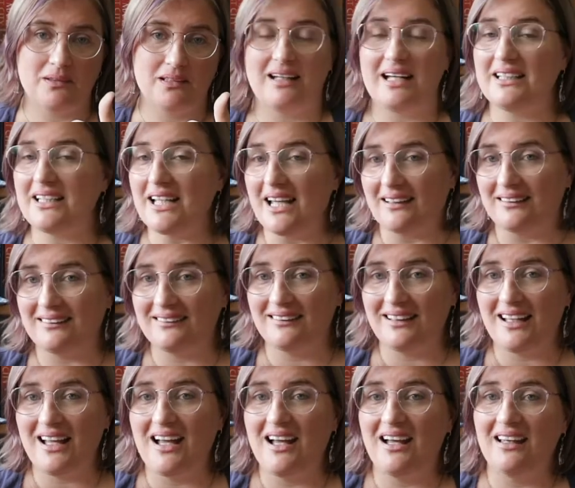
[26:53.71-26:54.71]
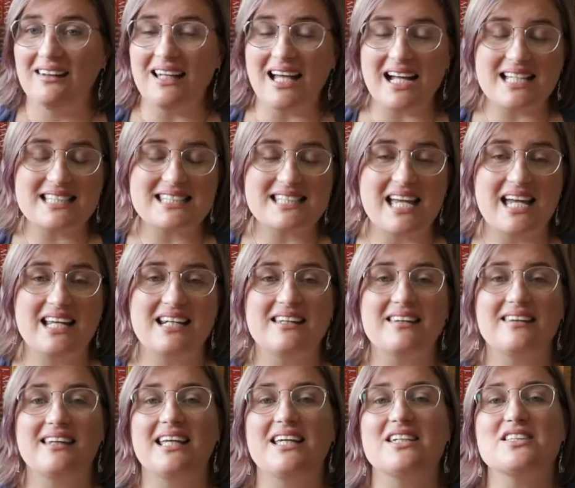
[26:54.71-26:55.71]
And yeah, like I said,
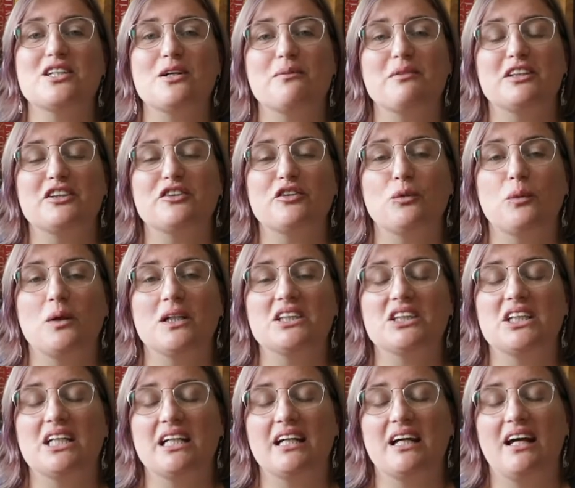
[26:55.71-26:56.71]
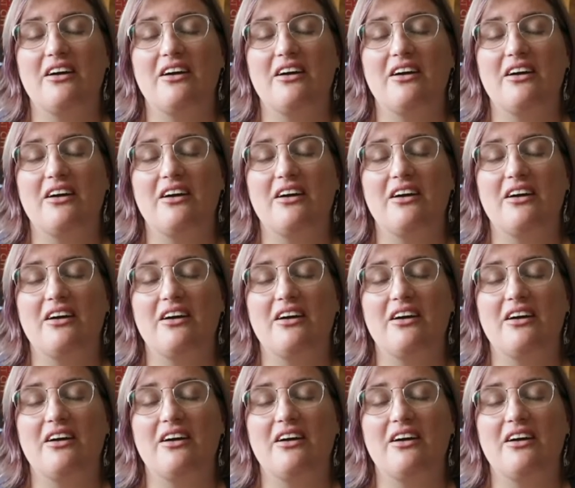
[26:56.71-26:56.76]
thank you so much for watching.